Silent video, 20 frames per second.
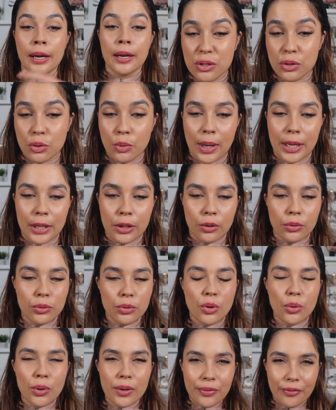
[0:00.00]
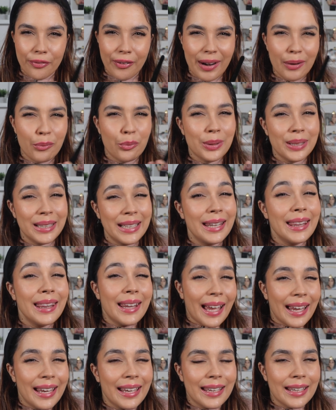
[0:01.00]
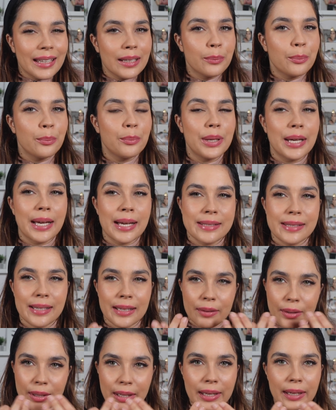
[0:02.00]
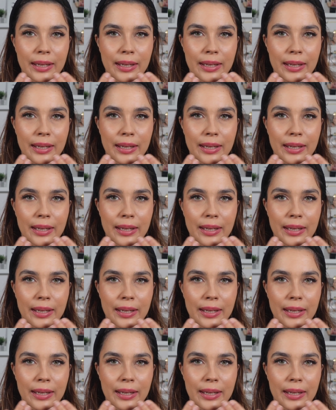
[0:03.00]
So I don't know if I really like it because I